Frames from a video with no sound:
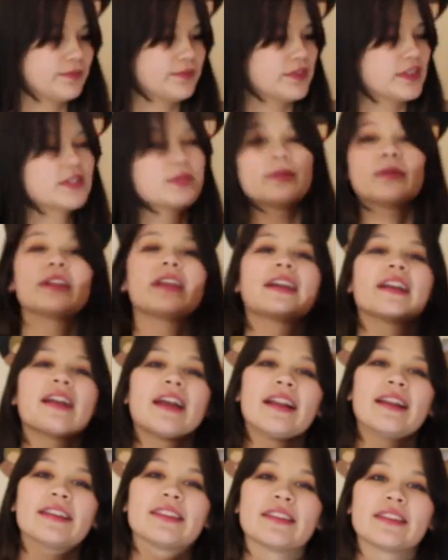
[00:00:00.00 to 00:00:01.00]
This one I
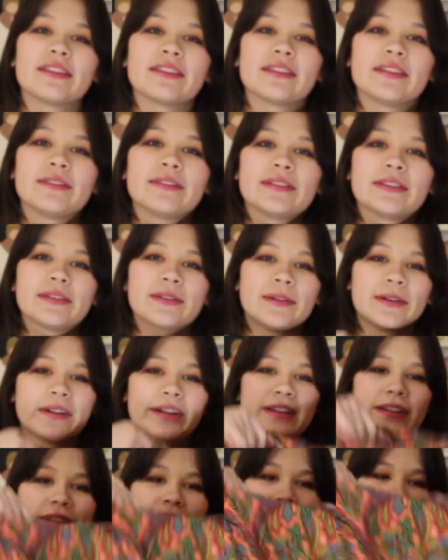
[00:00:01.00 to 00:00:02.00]
got at the thrift
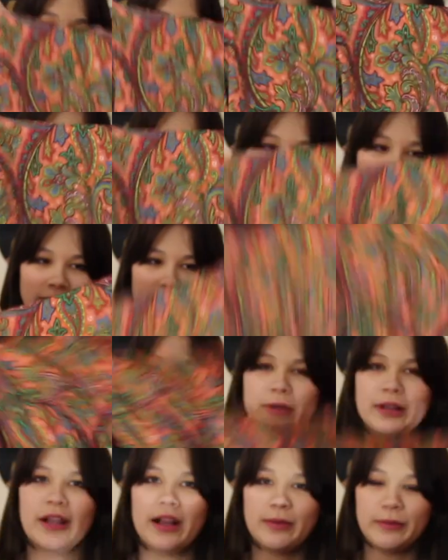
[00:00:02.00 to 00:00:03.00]
store. I don't
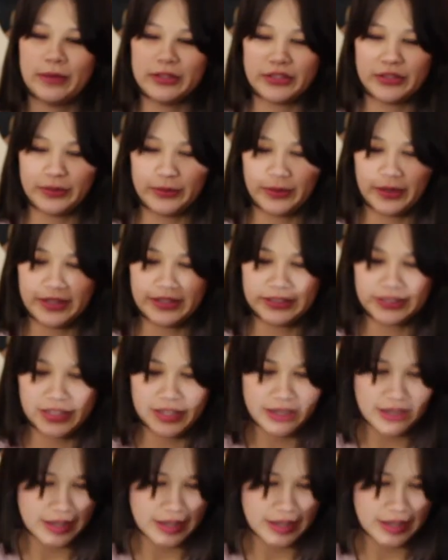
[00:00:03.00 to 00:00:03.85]
remember how much it was.